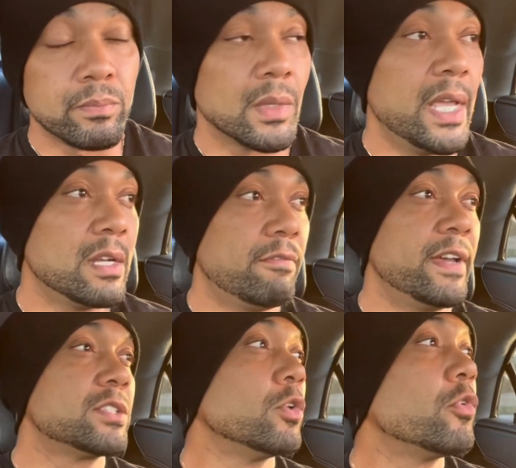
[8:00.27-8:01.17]
And a
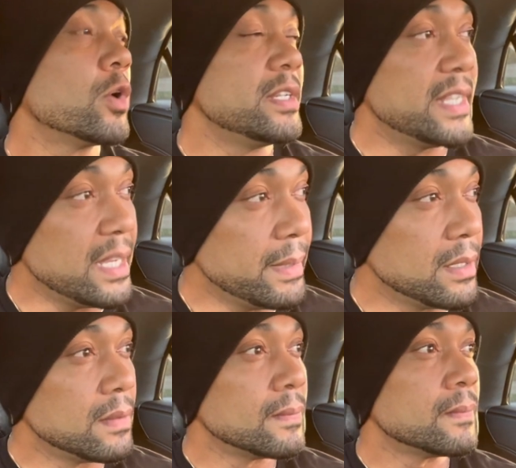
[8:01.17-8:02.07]
vessel for a
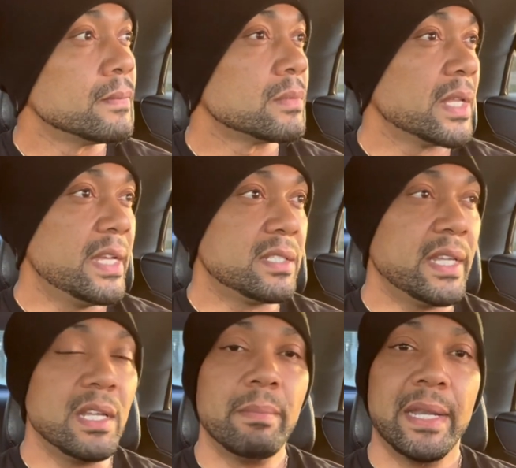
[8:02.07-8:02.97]
demon is
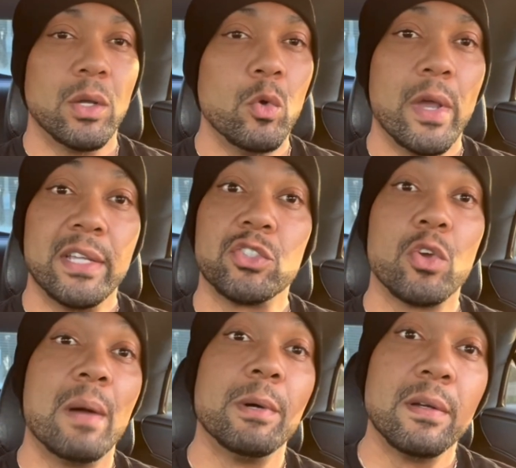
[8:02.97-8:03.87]
anybody who has
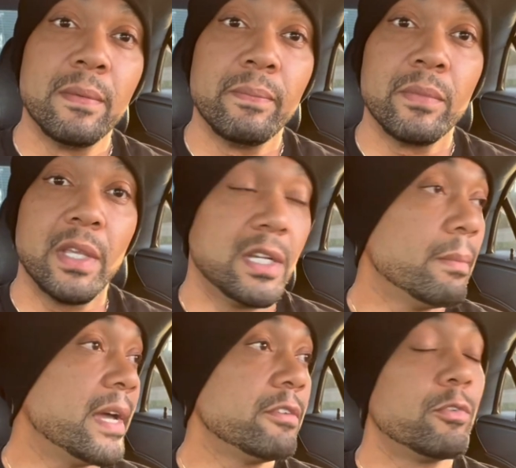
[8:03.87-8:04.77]
trauma,
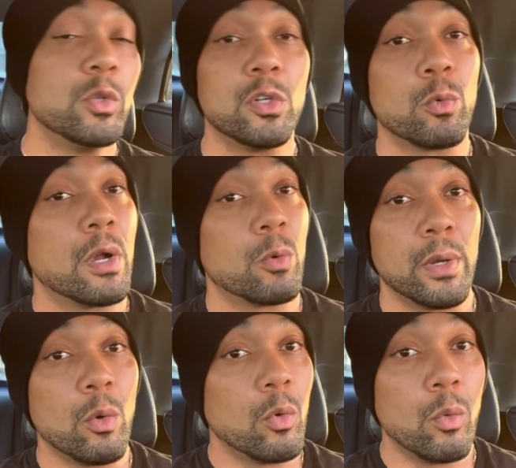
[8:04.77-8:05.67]
anybody fooling
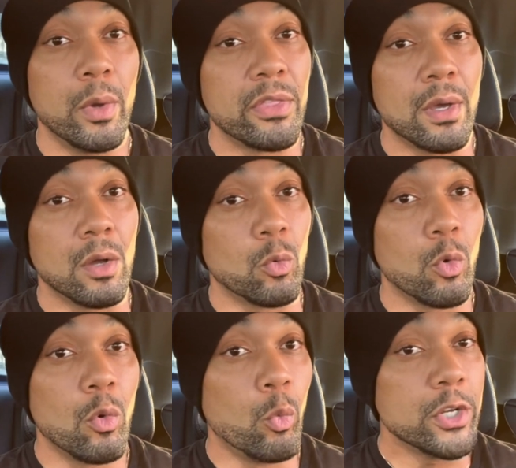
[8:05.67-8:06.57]
around with, uh,
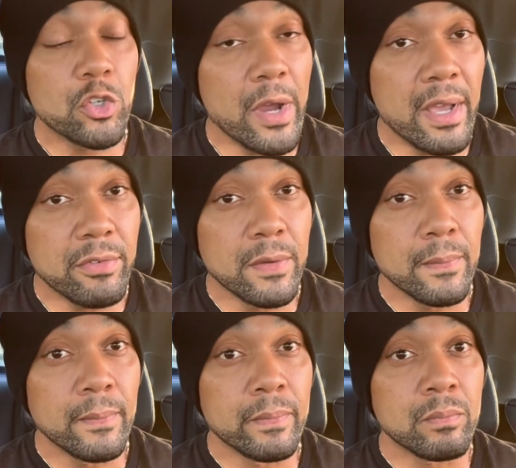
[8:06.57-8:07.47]
witchcraft,
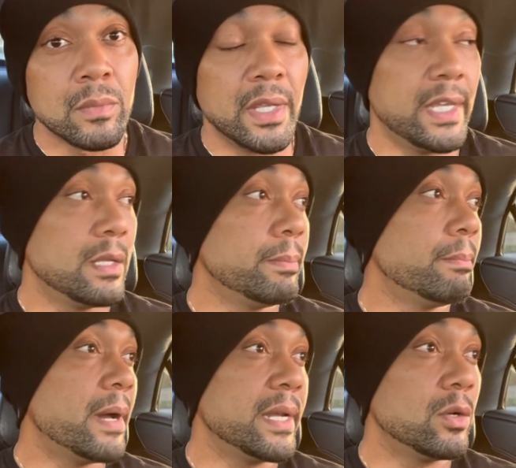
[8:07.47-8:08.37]

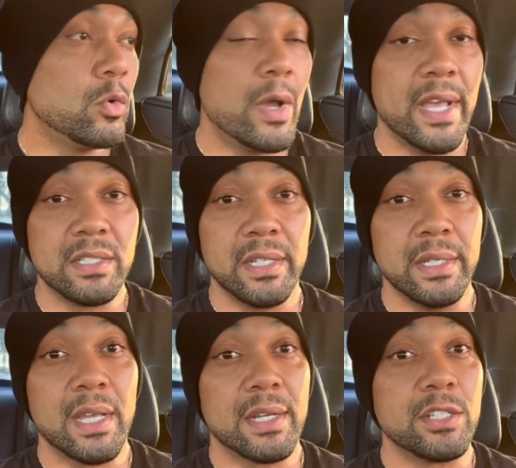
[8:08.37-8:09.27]
anybody who has any
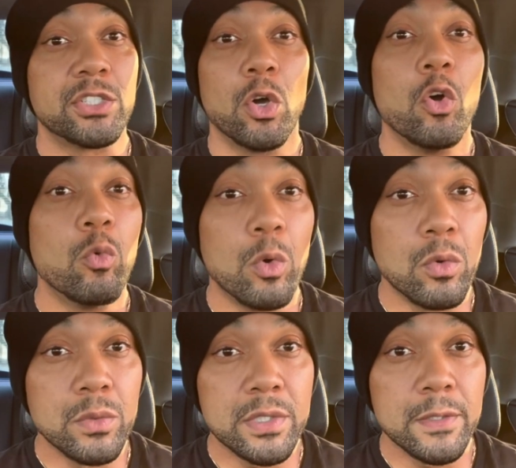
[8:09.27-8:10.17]
kind of soul
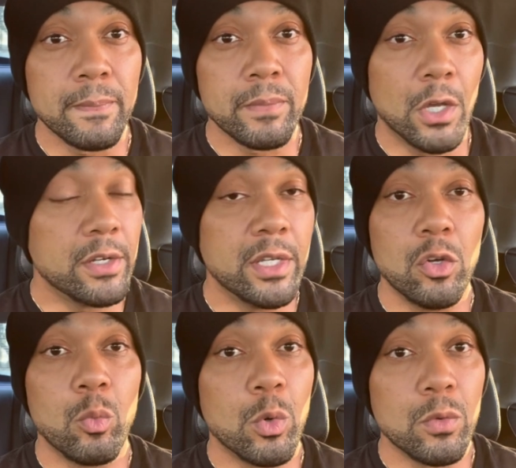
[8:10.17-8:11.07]
wounds,
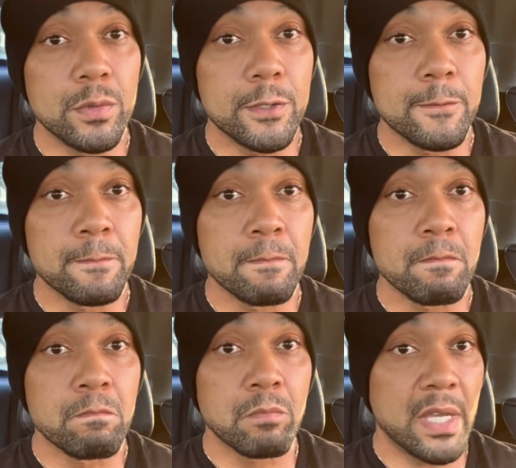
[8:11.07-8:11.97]
unhealed wounds.
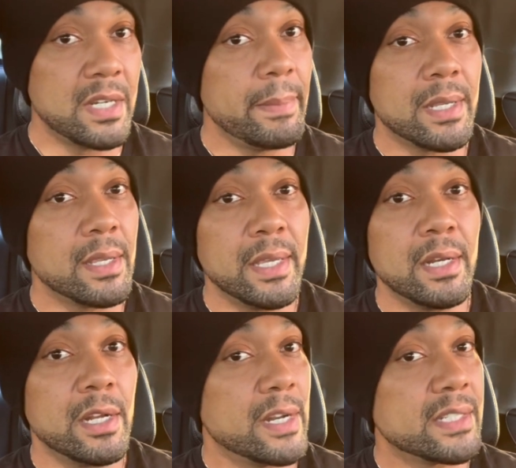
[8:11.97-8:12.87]
That demon can get in
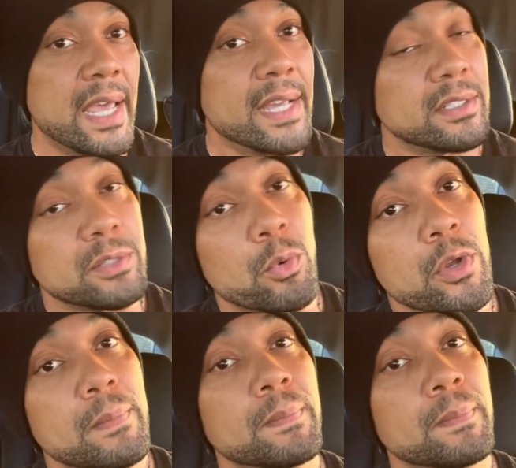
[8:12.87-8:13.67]
there. That's an access point.